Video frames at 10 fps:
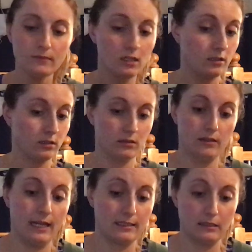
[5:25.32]
Oh,
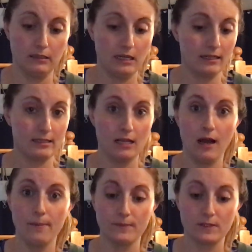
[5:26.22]
that's a lot of
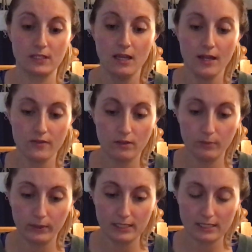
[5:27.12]
sums, the
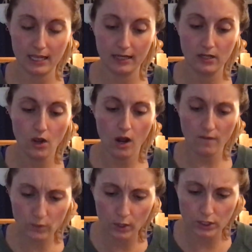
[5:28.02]
boy said.
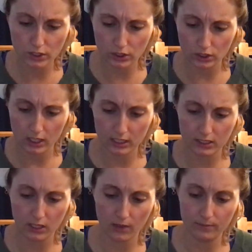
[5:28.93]
Of course it's a lot of
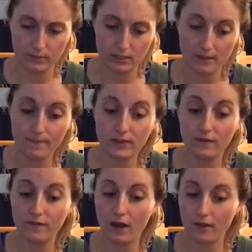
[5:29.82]
sums, the
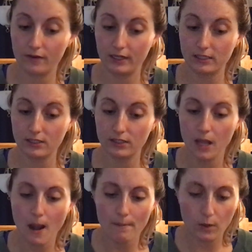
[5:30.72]
father answered.
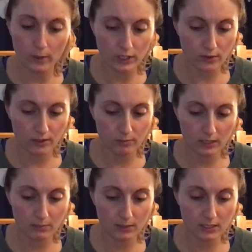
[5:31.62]
But when you're in
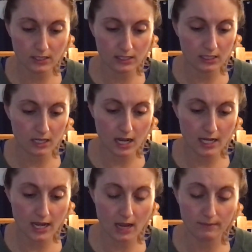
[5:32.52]
big business like I
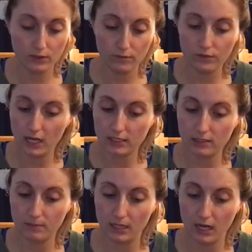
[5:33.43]
am, you've got to
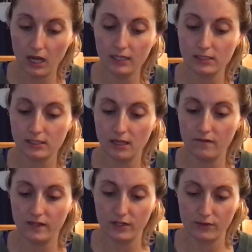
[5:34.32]
be hot stuff
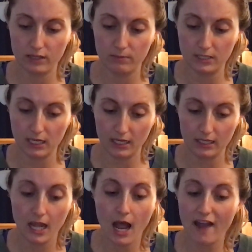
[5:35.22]
at arithmetic.
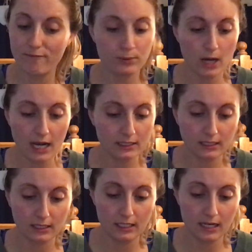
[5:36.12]
I've
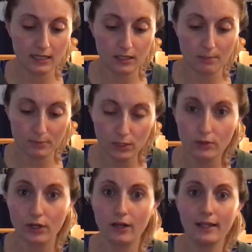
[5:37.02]
practically got a
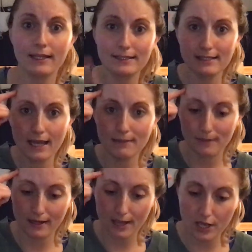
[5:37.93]
computer inside
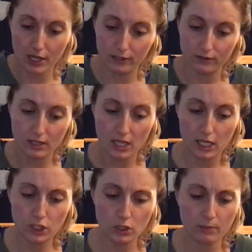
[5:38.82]
my head.
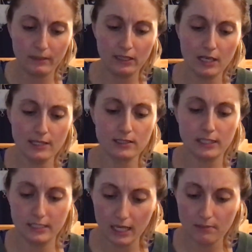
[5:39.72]
It took me less than
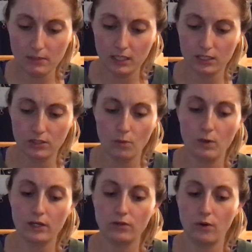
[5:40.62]
10 minutes to
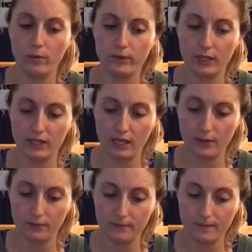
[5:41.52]
work the whole thing out.